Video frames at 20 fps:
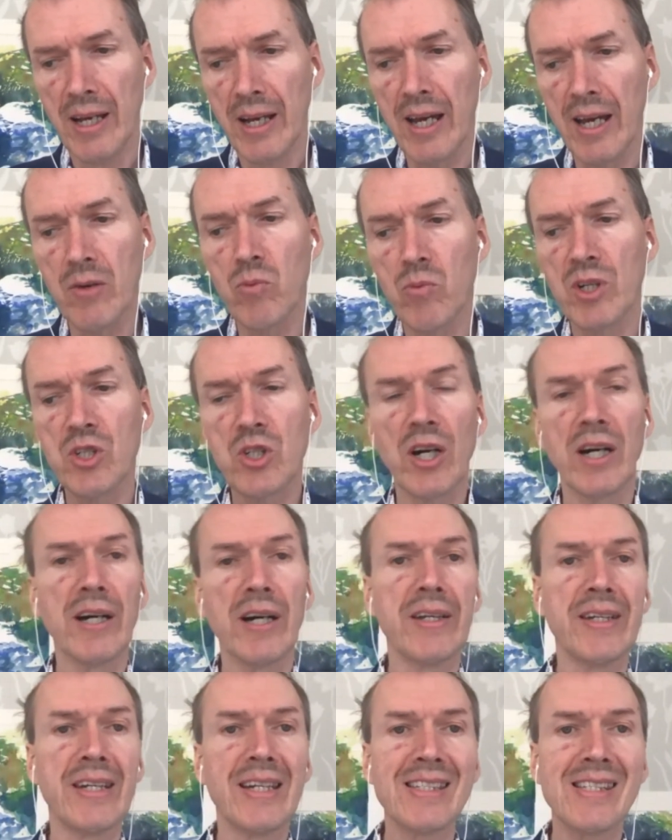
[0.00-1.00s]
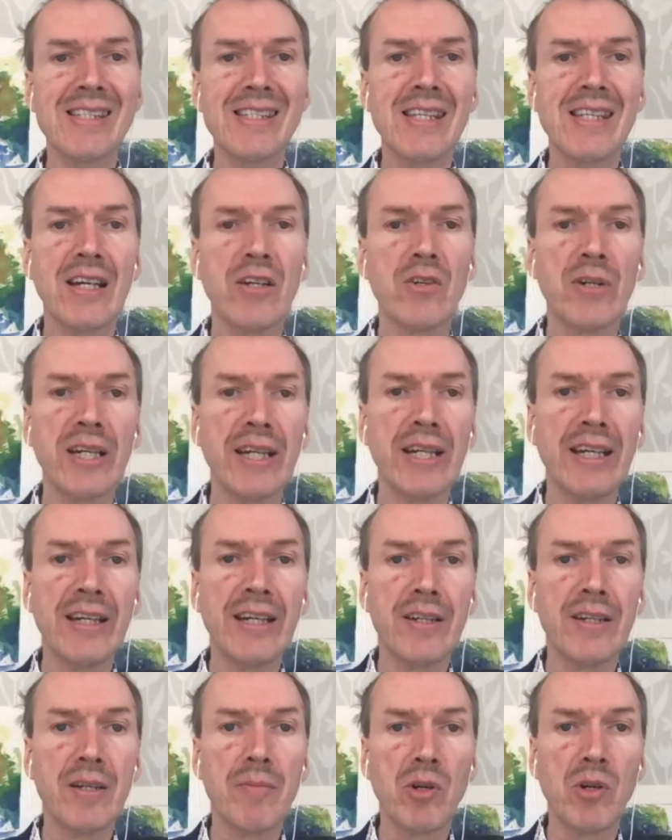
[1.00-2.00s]
and which are necessary in
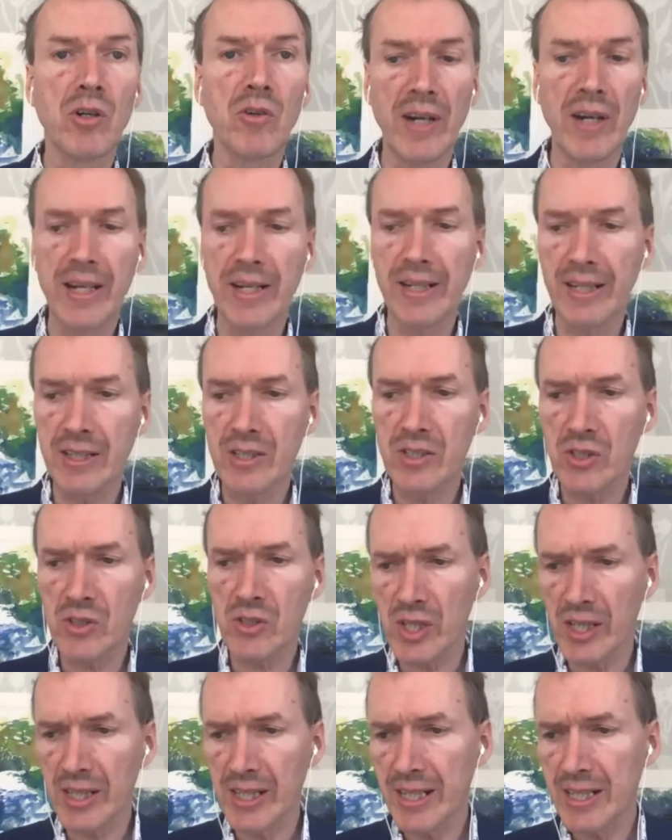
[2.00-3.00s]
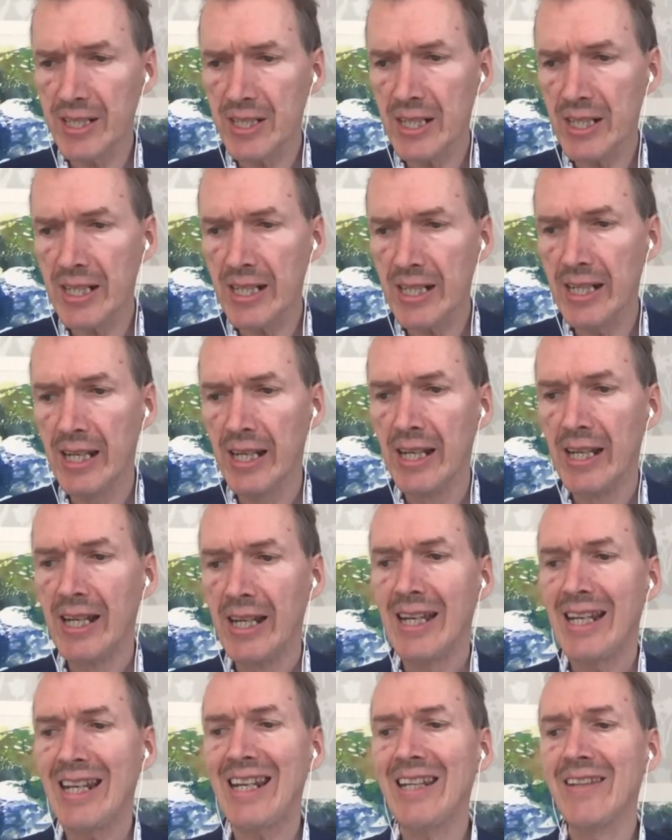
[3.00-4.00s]
a democratic society
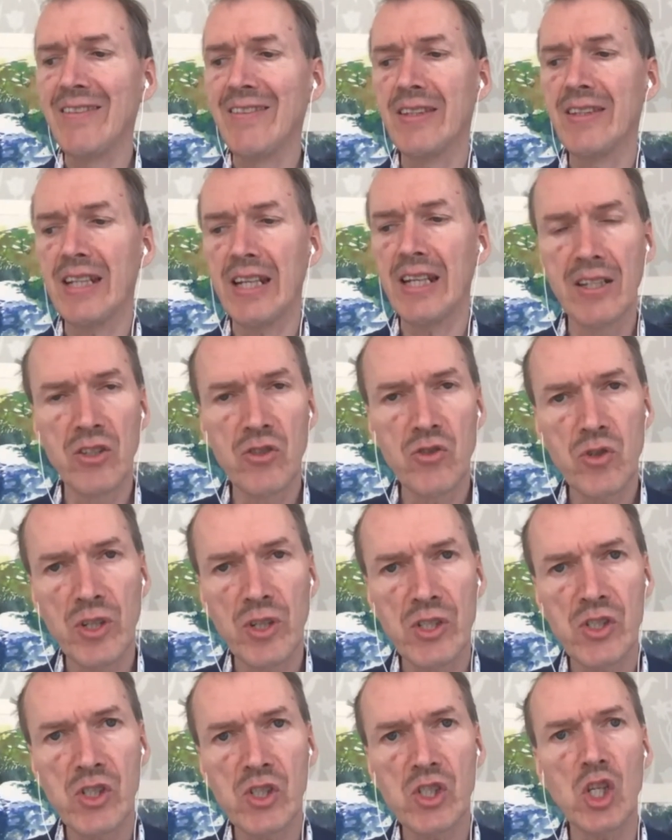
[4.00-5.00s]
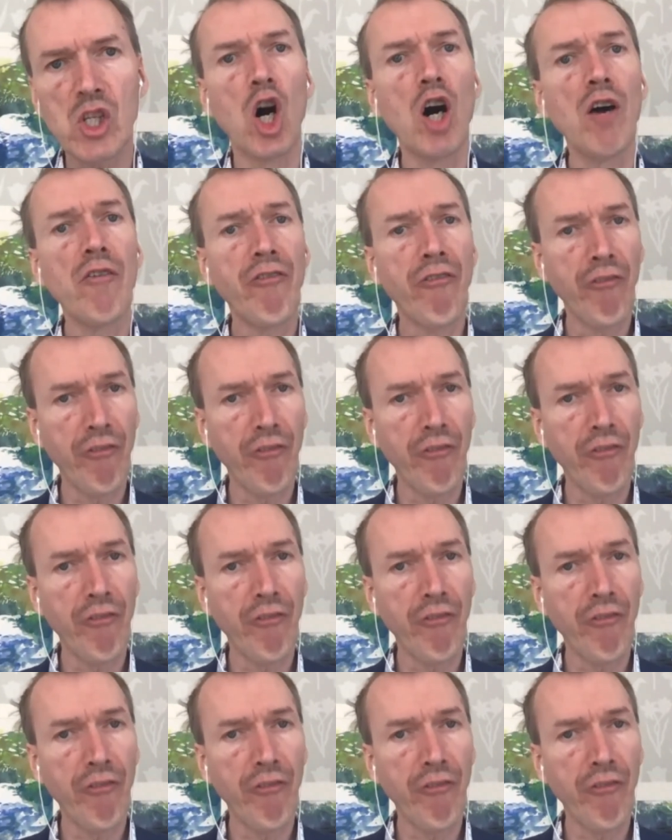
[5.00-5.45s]
in the interests of,